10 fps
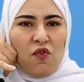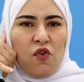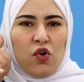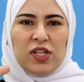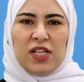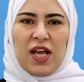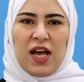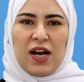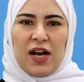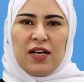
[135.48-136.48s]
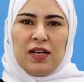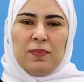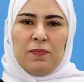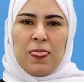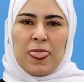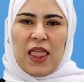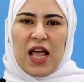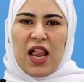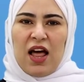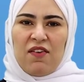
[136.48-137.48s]
Modal verbs.
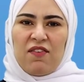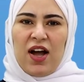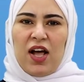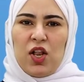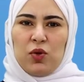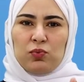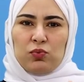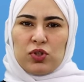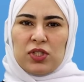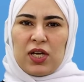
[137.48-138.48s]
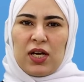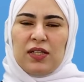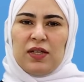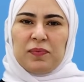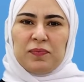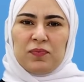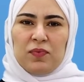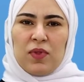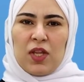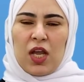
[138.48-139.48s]
Modal verbs express
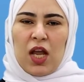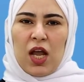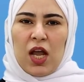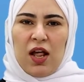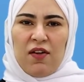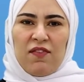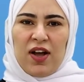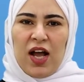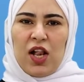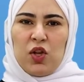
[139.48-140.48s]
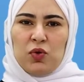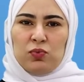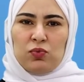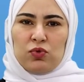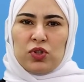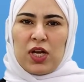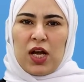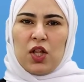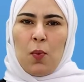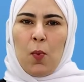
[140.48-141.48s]
possibility,
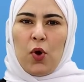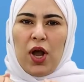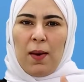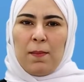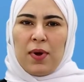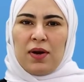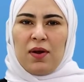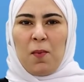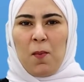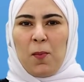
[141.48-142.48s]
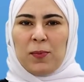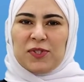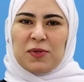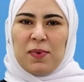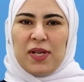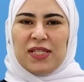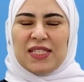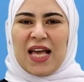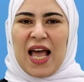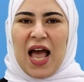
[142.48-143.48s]
ability,
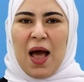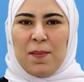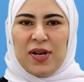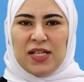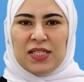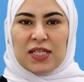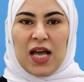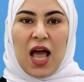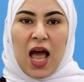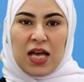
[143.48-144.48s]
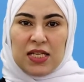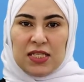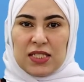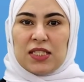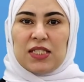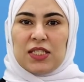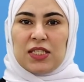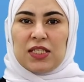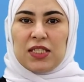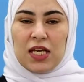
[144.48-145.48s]
certainty, permission,
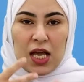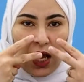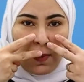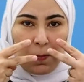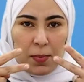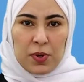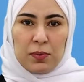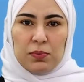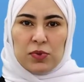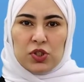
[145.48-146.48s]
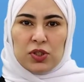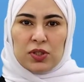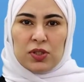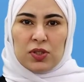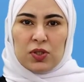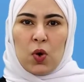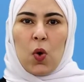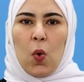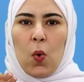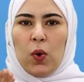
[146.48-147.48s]
and suggestions. The
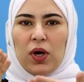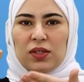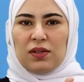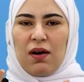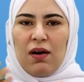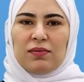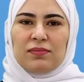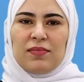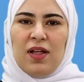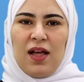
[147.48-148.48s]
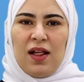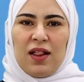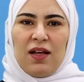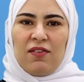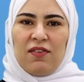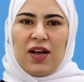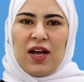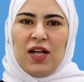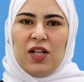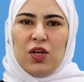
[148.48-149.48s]
modal verbs that you need to
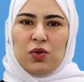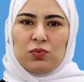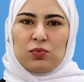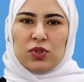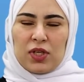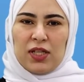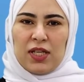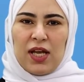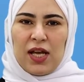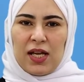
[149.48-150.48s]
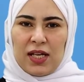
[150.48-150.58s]
know in this unit are